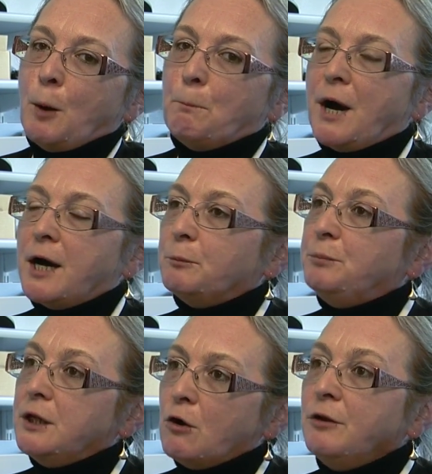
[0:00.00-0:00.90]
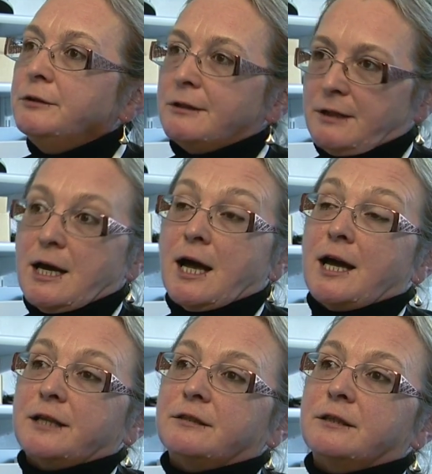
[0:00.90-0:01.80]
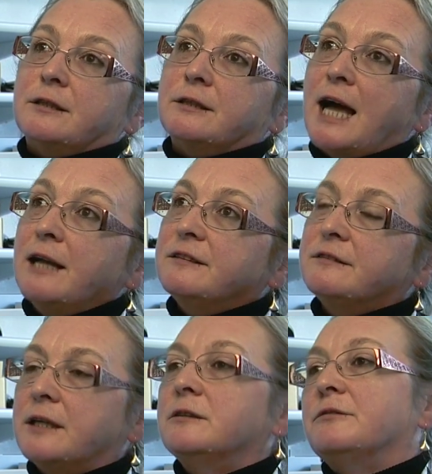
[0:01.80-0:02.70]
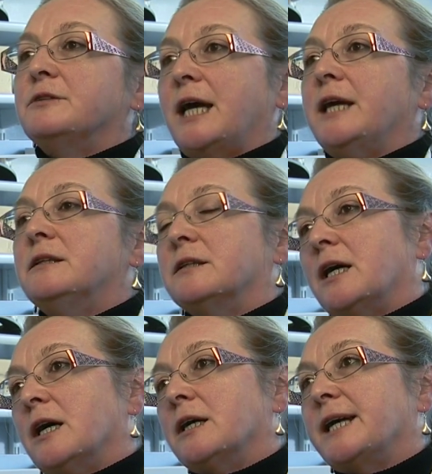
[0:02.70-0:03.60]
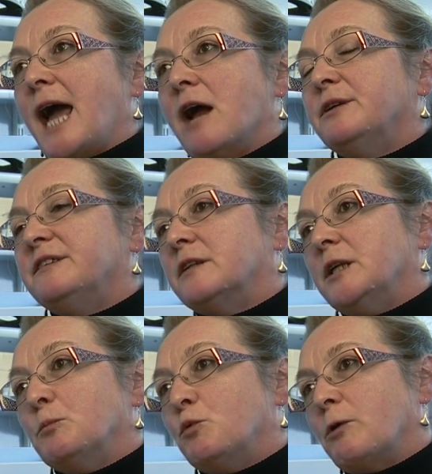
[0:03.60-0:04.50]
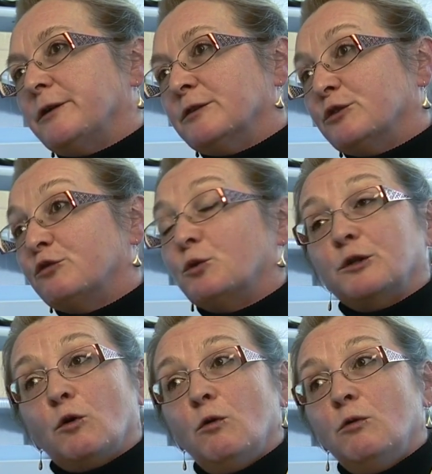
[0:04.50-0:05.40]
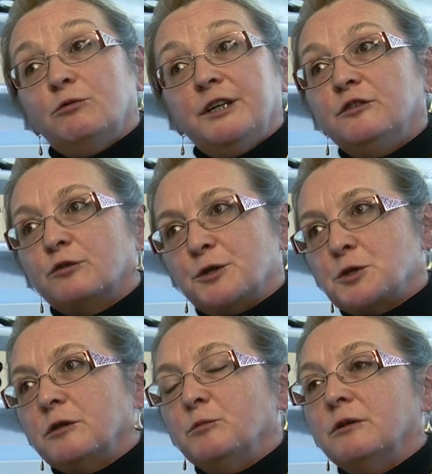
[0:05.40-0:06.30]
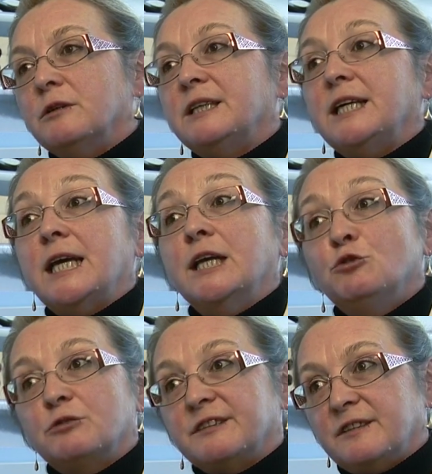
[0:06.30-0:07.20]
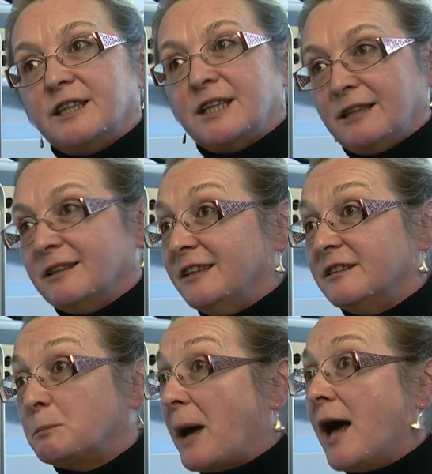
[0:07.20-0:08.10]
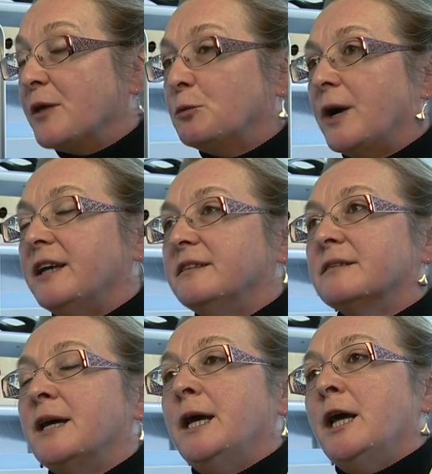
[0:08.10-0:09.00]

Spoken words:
But beyond that, that set of data carries an importance for the whole research community interested in these pathways.